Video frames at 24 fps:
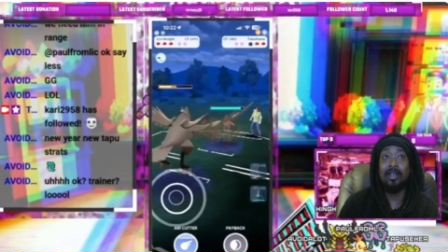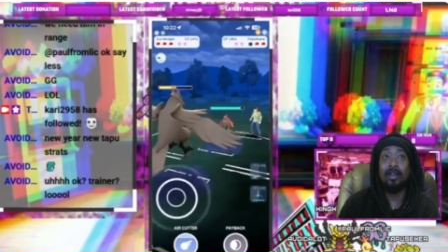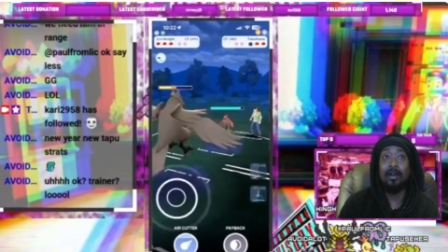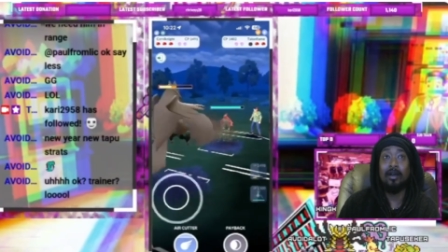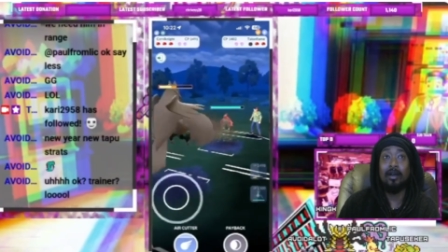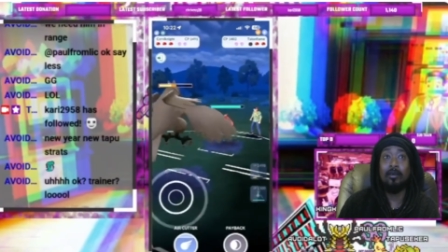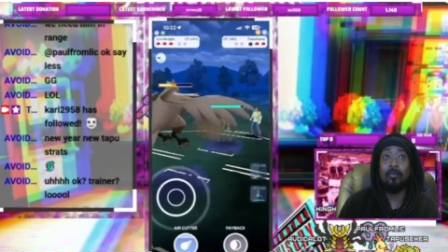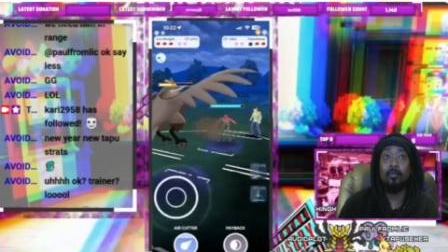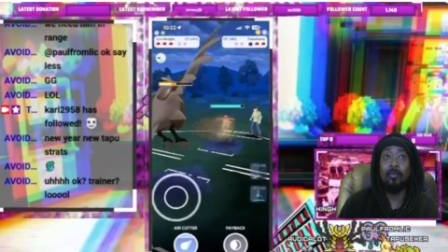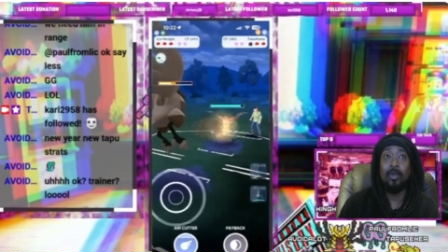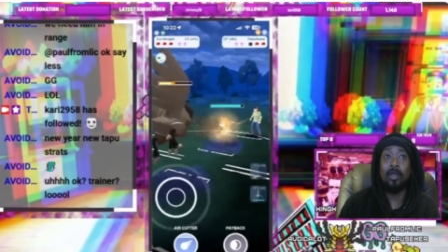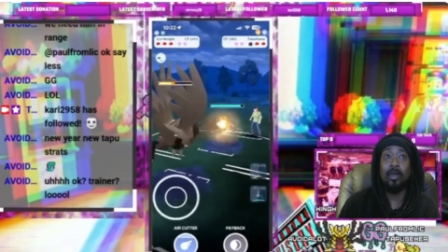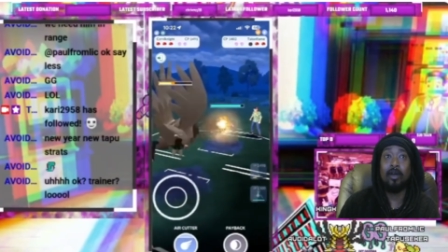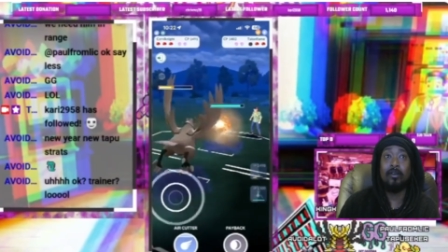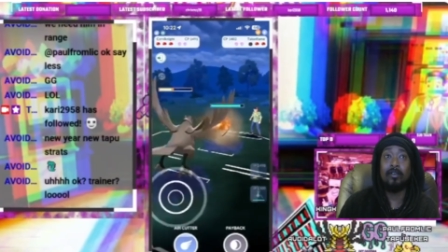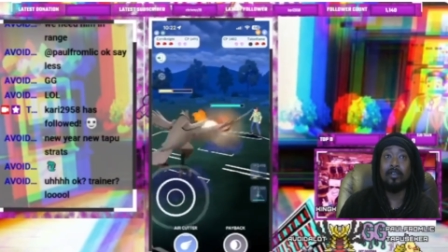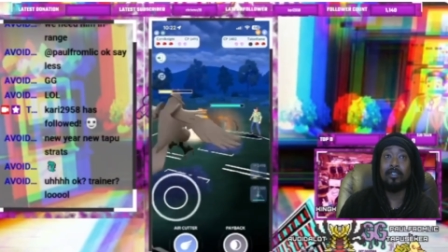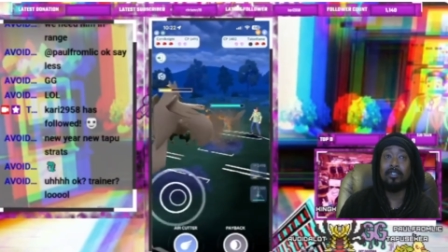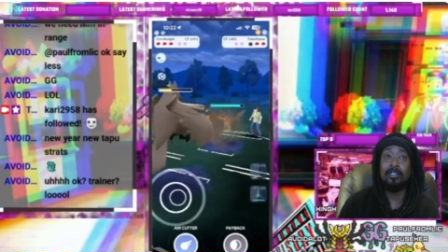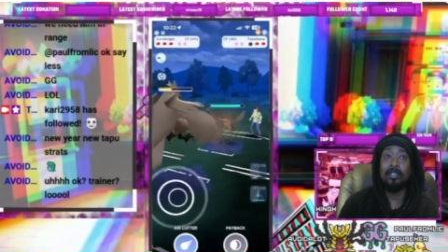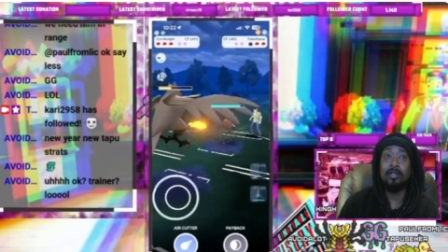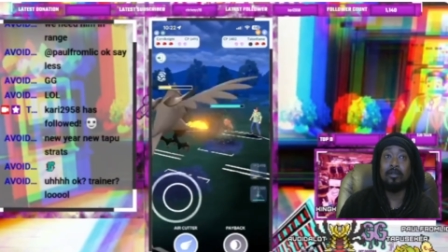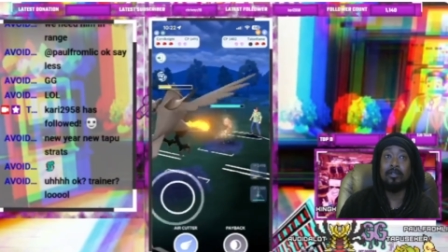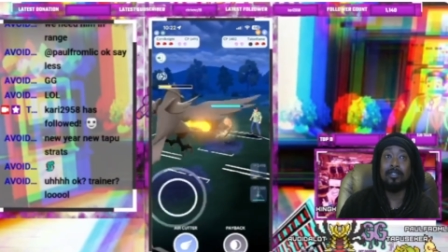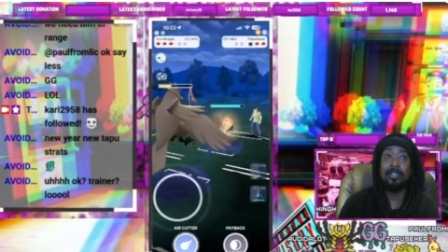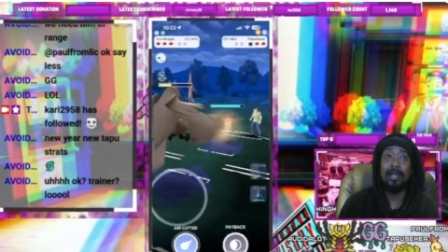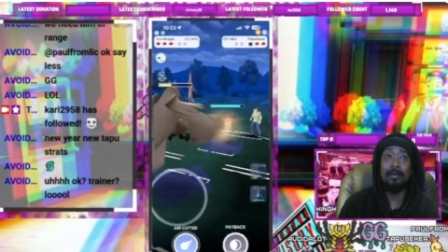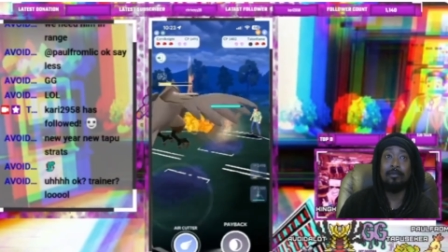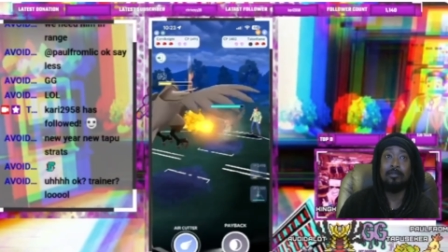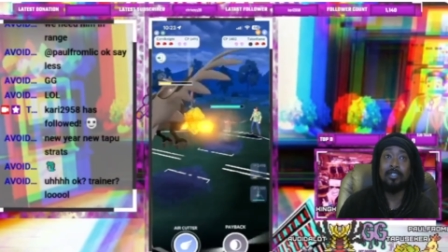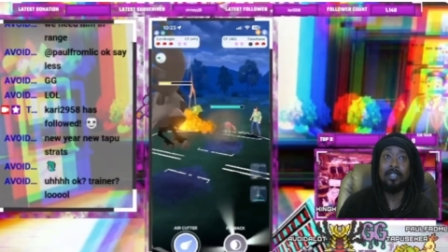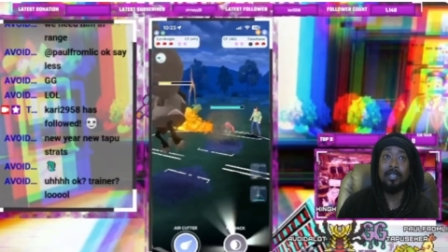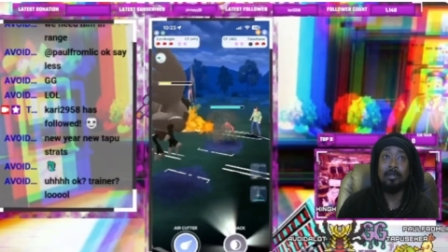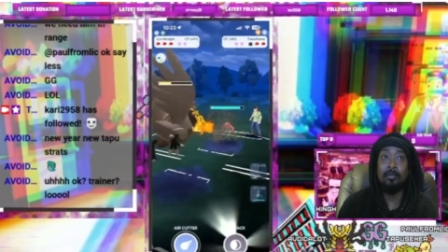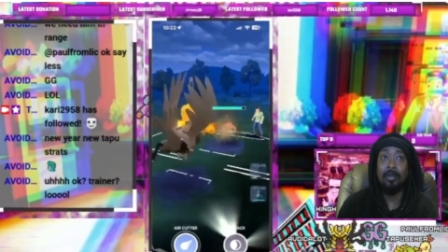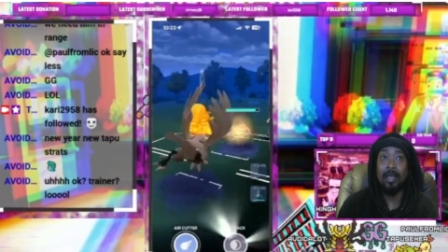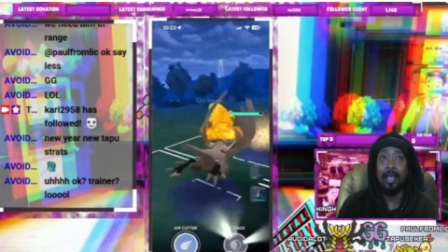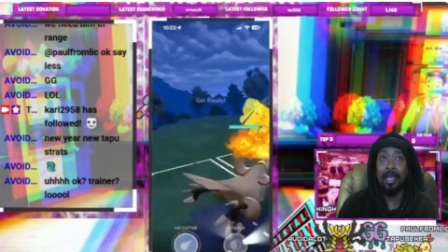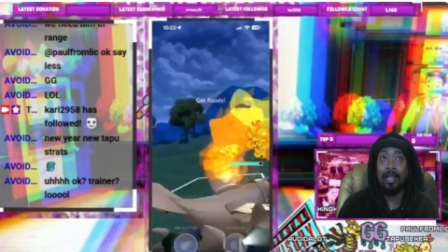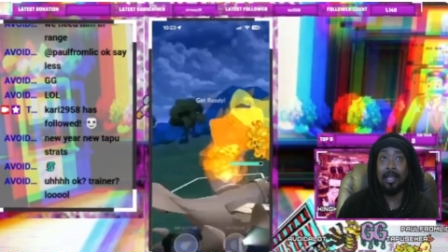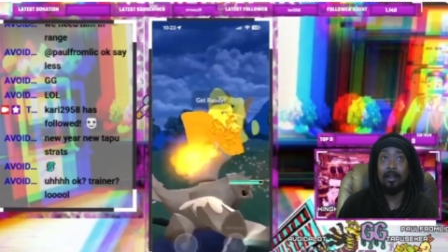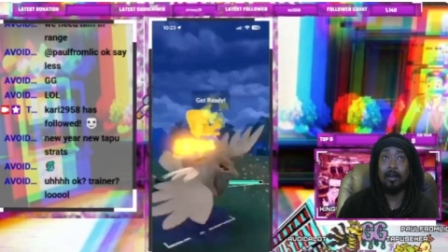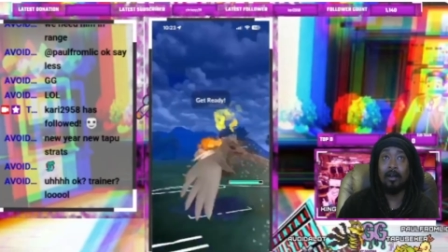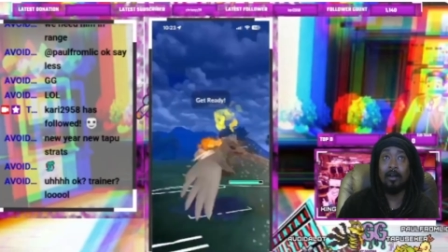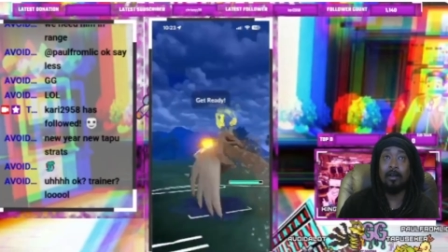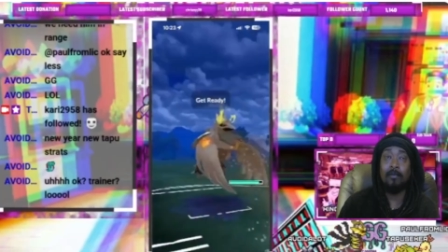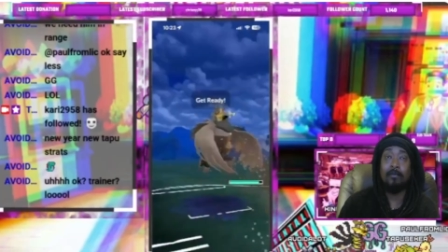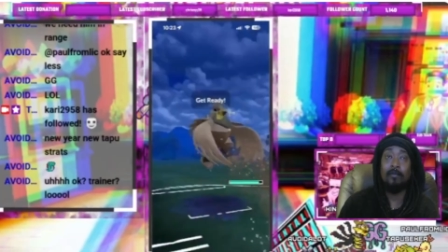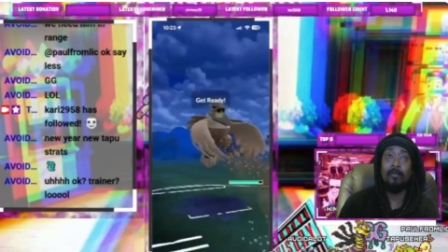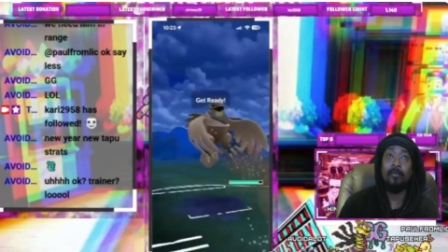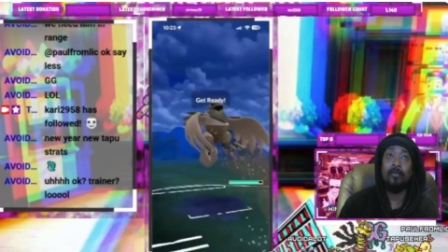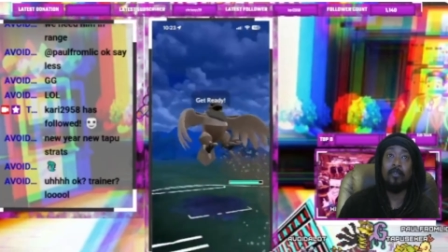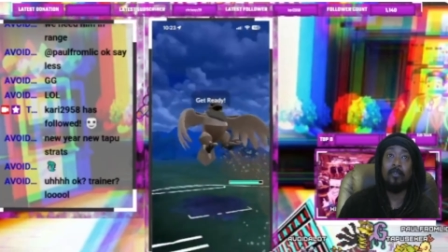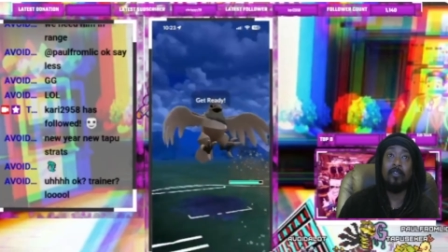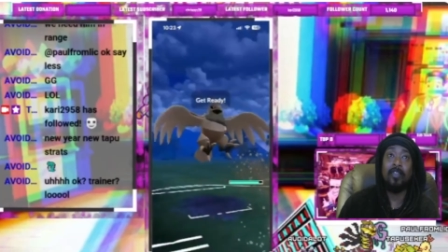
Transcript: We are a steel type gym, and